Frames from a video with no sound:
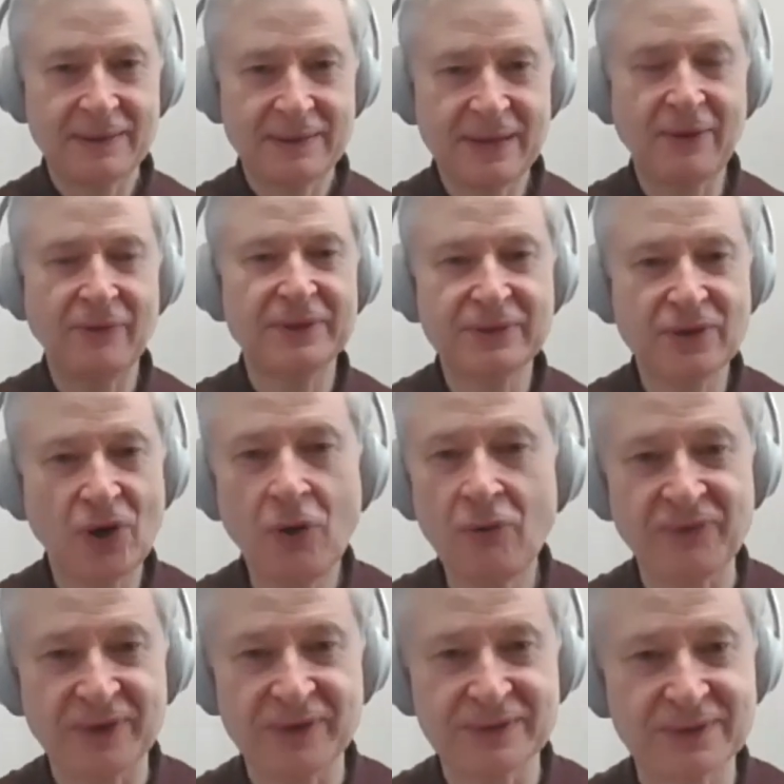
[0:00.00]
Now in
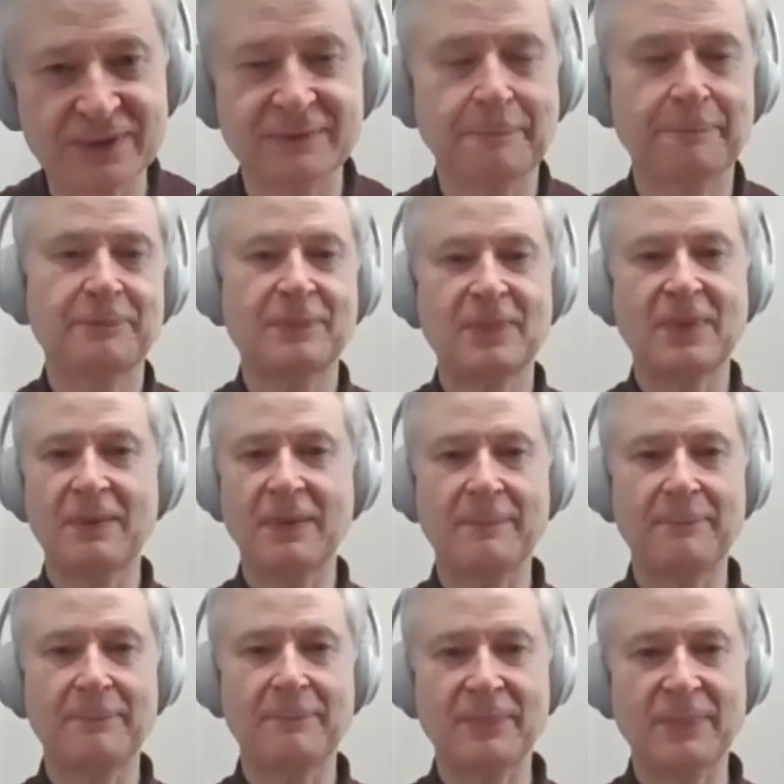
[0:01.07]
COVID,
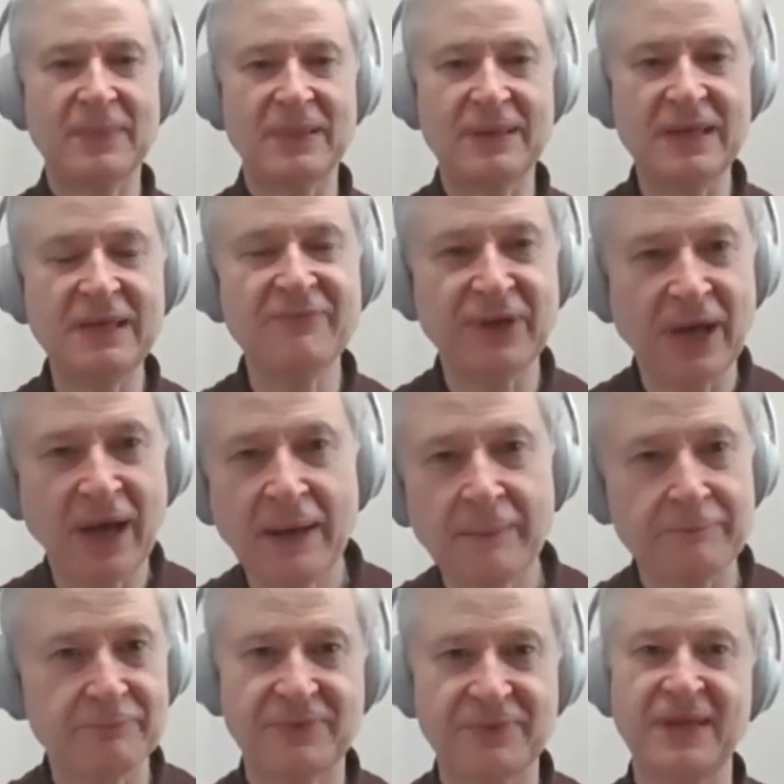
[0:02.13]
even
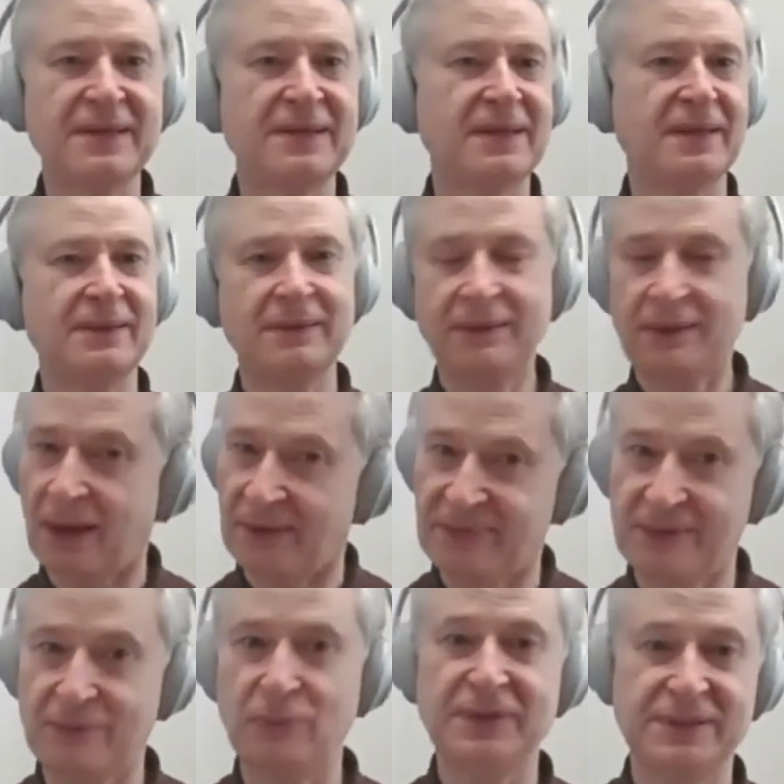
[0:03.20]
I'm thinking, I
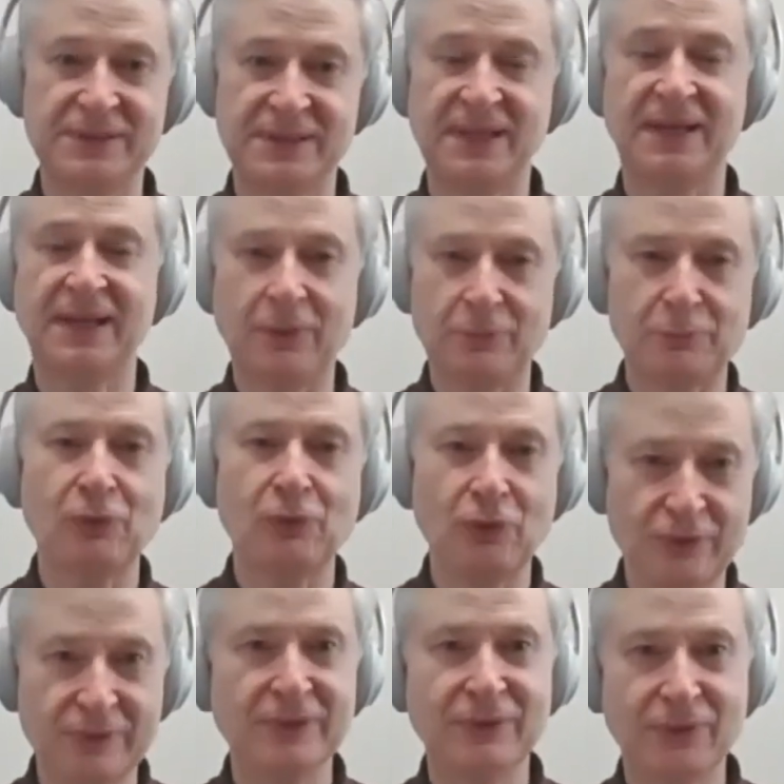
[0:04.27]
think we need to get out more,
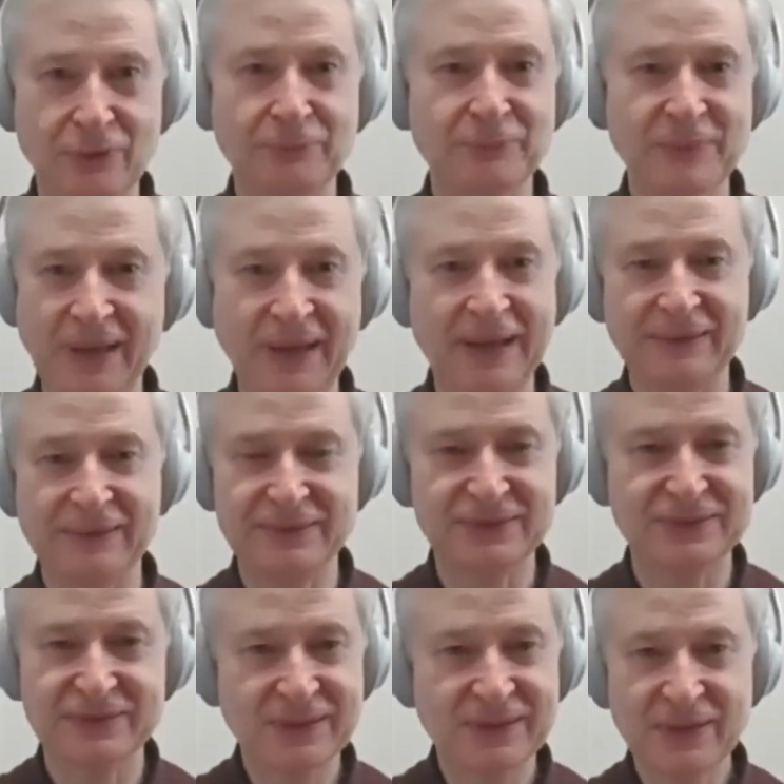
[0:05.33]
you know, and,
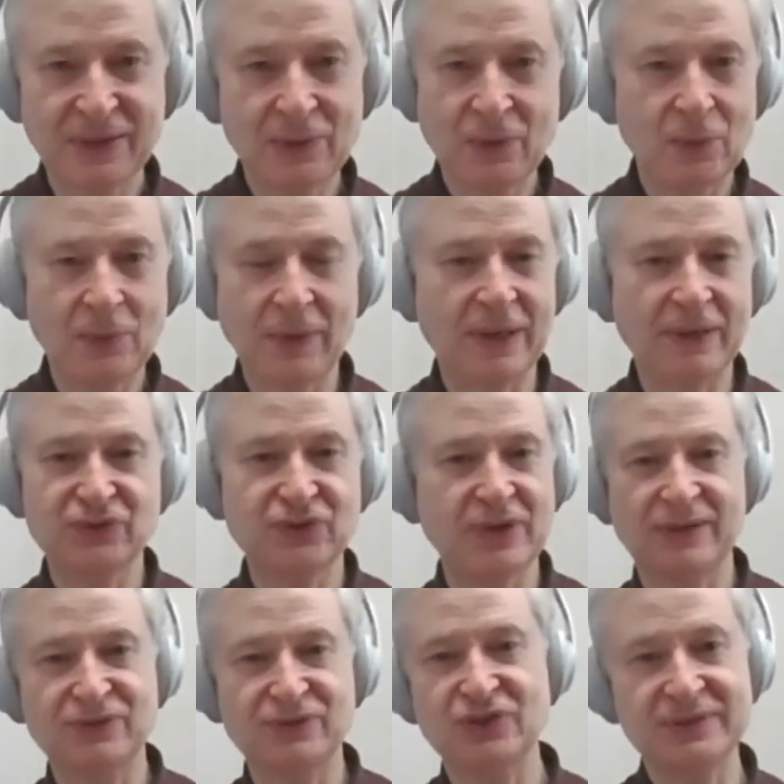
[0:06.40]
and,
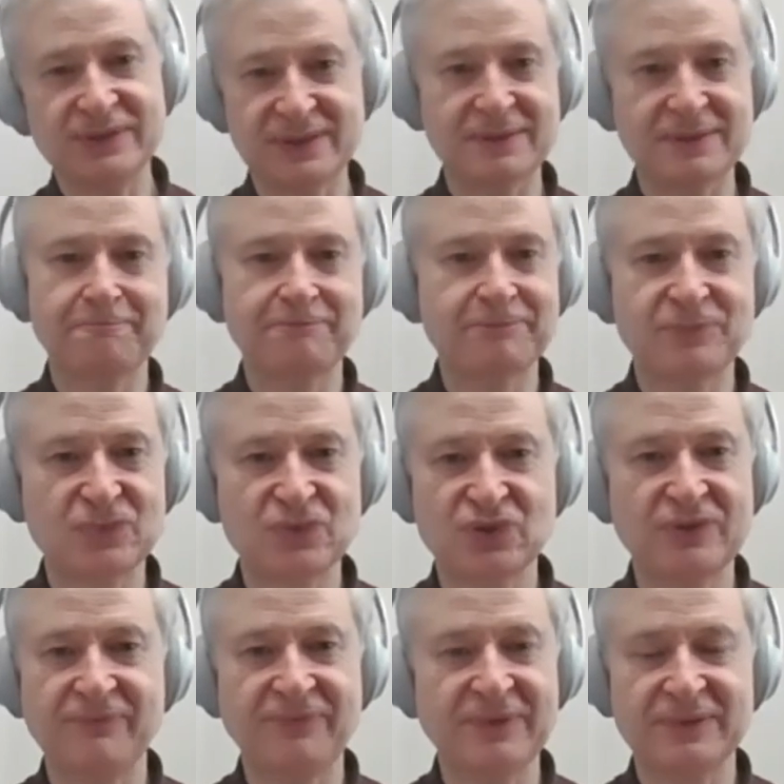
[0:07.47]
and she's,
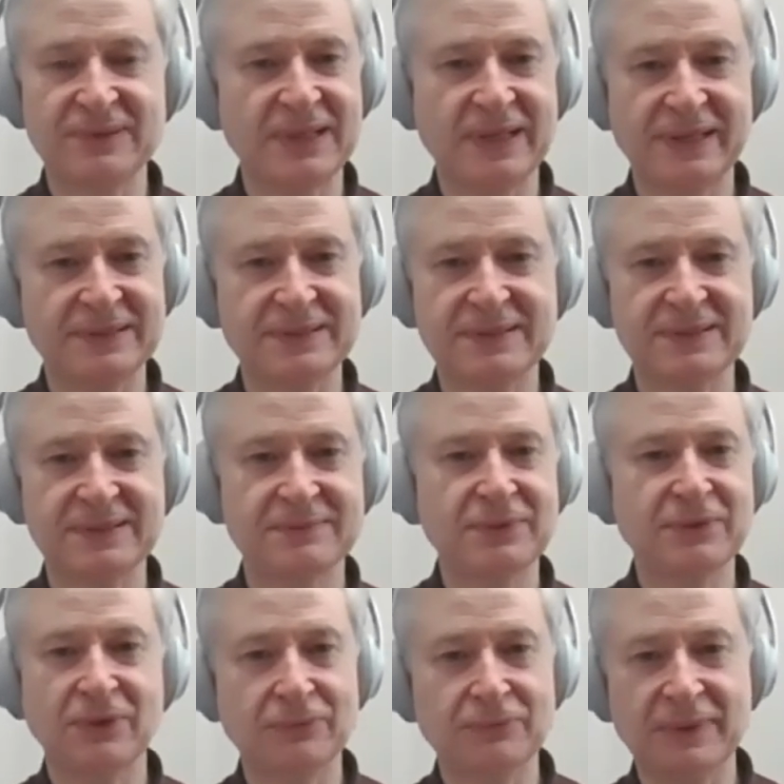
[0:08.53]
she feels like it's, you
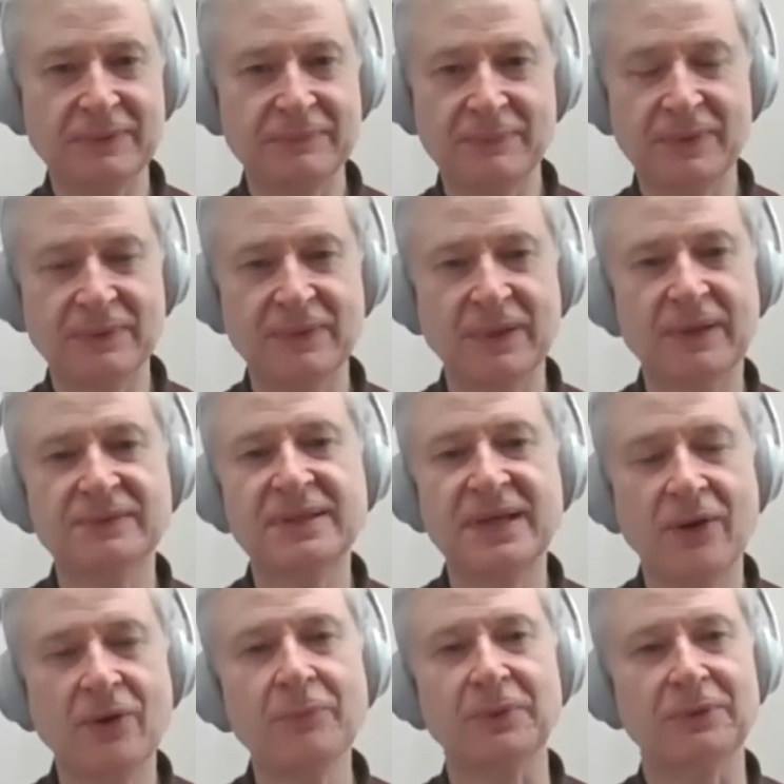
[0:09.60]
know, it, a
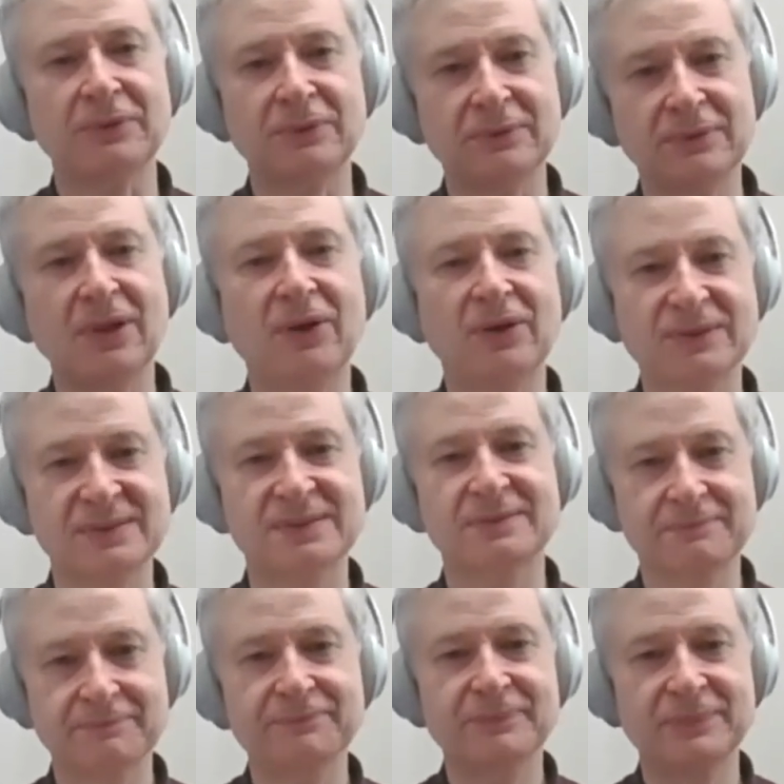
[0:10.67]
terrible loss,
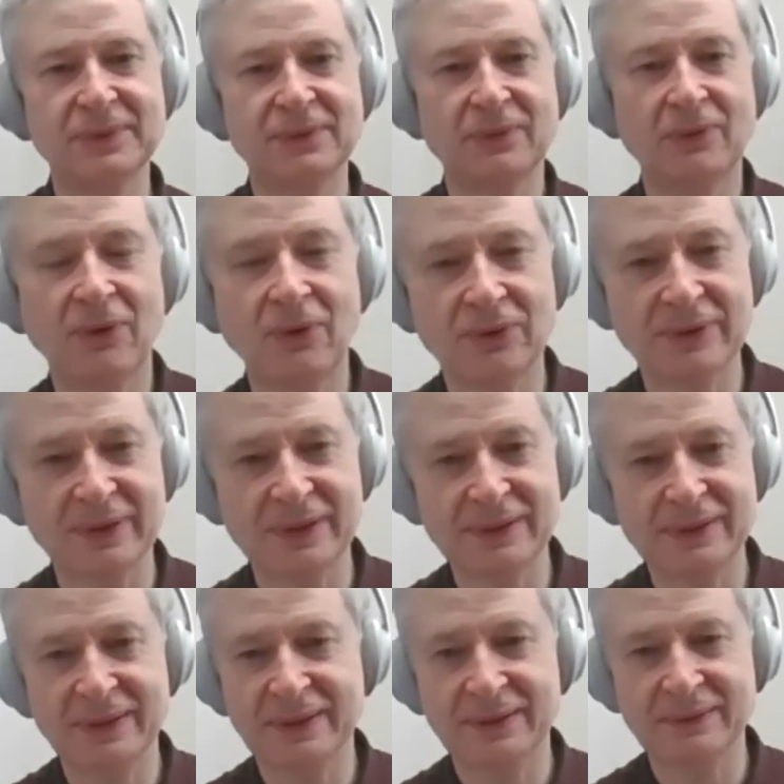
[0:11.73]
you know, all
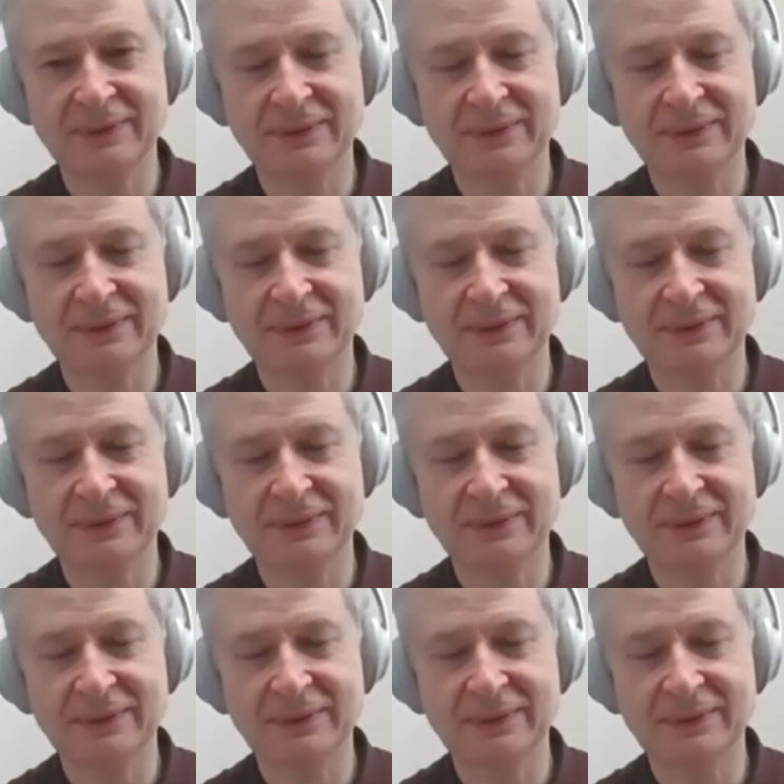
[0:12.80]
the, uh,